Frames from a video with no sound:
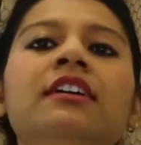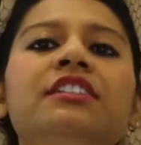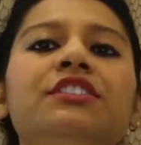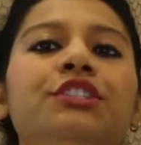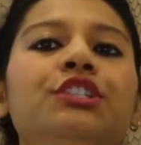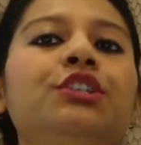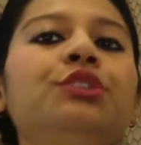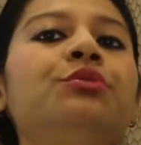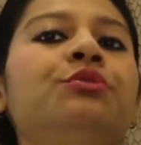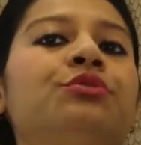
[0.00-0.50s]

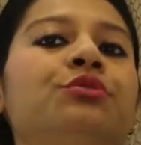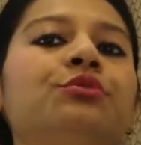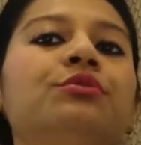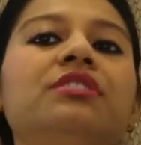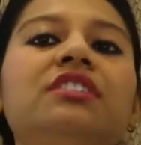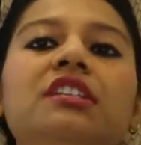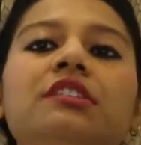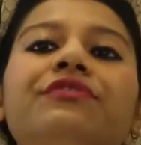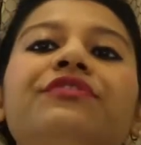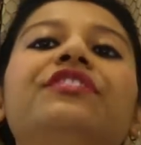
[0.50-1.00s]
due to
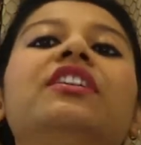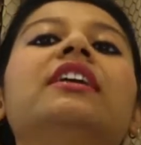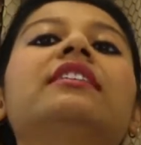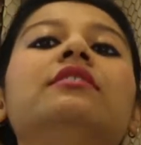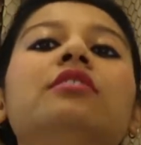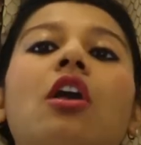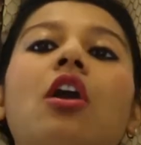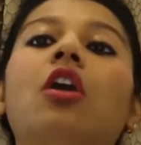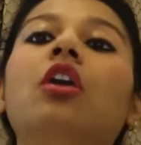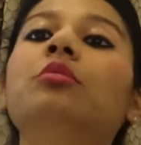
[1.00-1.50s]
different
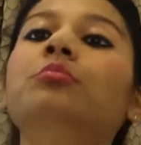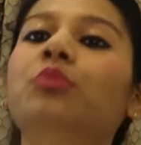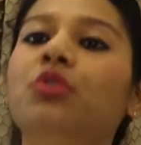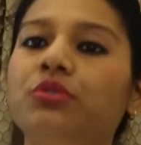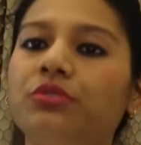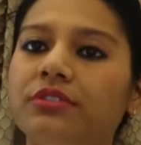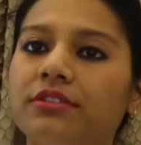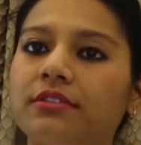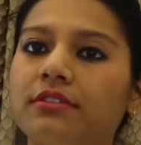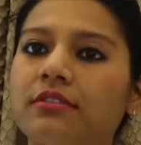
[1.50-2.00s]

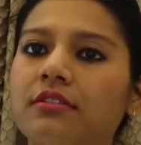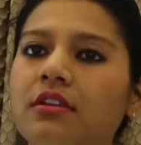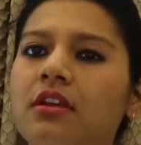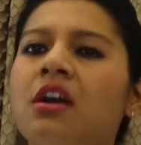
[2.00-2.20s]
hormones.